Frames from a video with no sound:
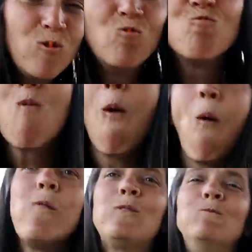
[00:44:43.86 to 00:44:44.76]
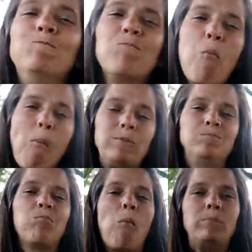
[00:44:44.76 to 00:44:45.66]
I feel awesome about it because I,
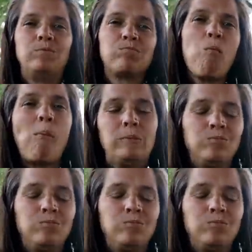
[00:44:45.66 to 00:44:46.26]
I like you.